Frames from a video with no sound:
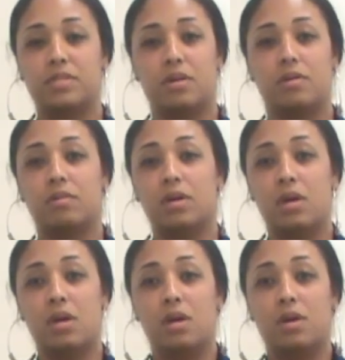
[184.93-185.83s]
So
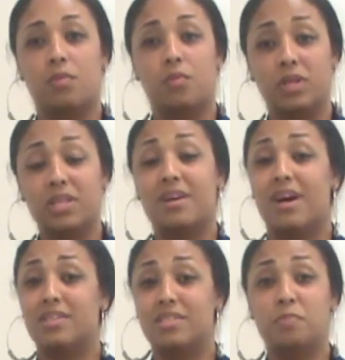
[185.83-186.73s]
really
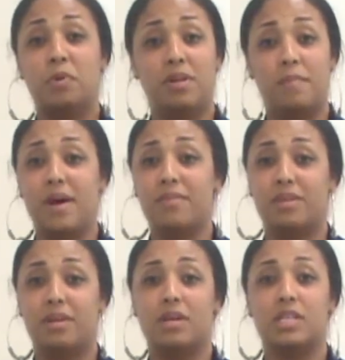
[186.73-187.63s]
kind of just putting them out
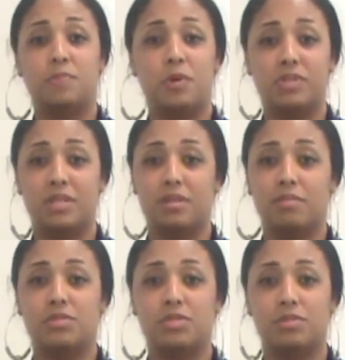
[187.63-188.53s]
there, exposing
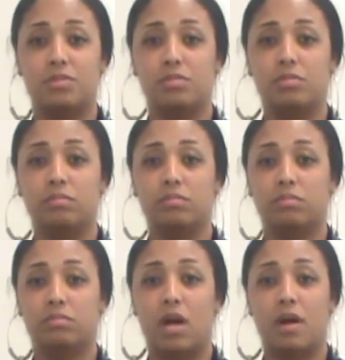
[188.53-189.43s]
them to
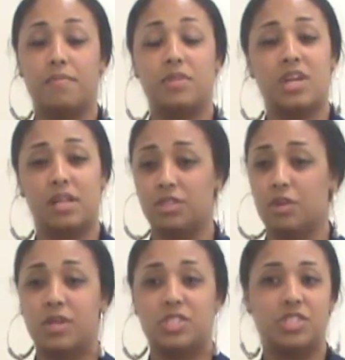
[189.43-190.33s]
the challenging
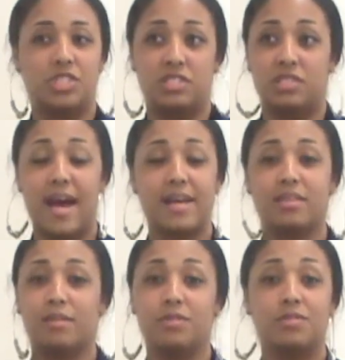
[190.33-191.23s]
questions and just
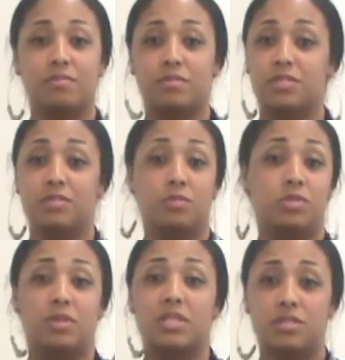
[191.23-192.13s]
asking them to do
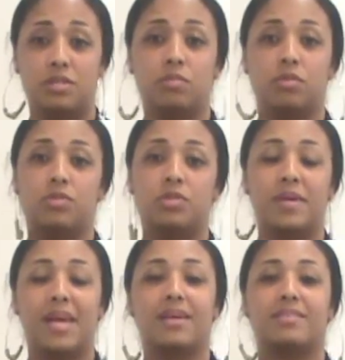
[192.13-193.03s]
what you need to do. Use
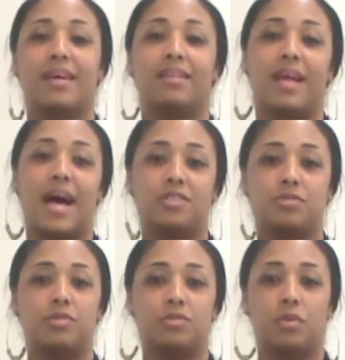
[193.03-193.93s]
me as a
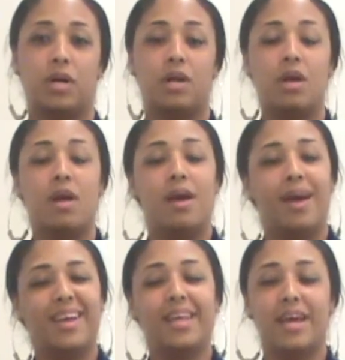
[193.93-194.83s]
last resort.
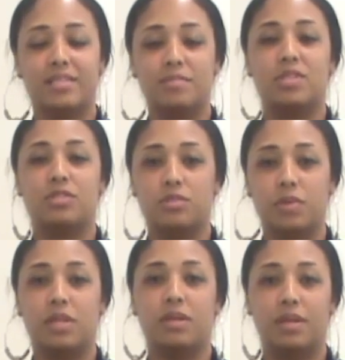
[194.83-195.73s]
And they had some issues
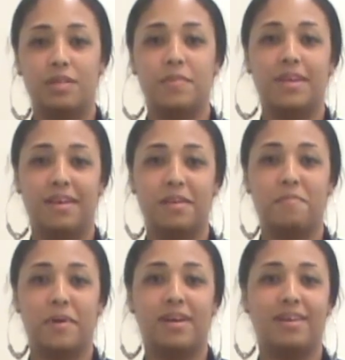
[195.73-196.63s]
with it in the
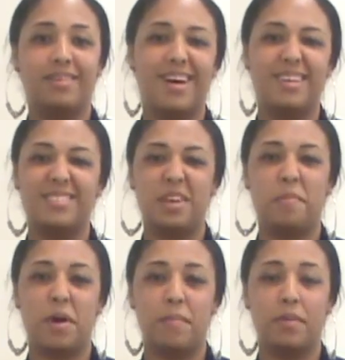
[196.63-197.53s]
beginning, but I'd say
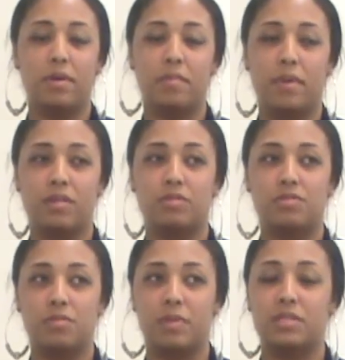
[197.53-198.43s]
about maybe a month or
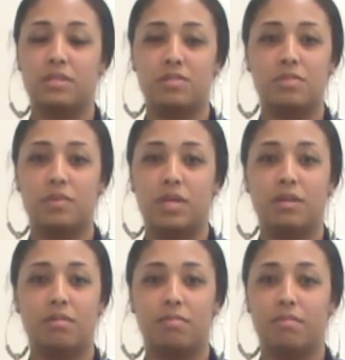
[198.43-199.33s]
2 months into
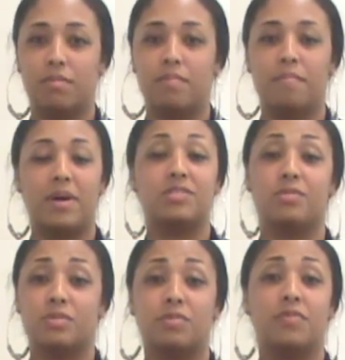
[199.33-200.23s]
it, my
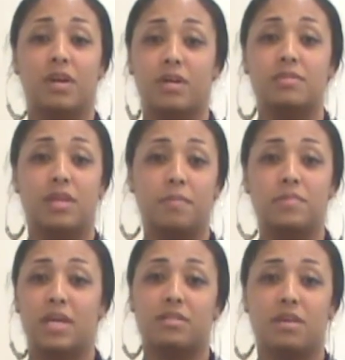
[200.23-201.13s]
students were very
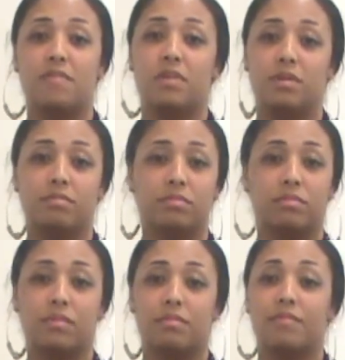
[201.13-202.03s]
adept at solving
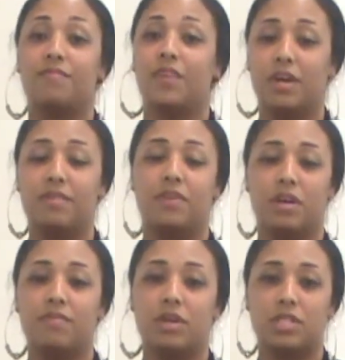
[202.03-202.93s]
very,
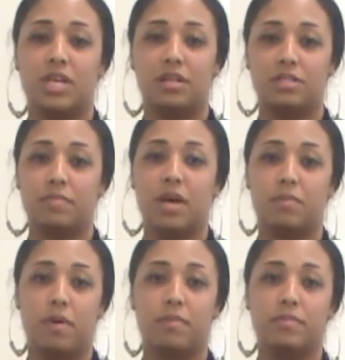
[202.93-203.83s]
very, very challenging
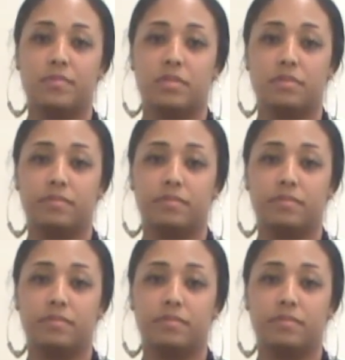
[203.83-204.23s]
math problems.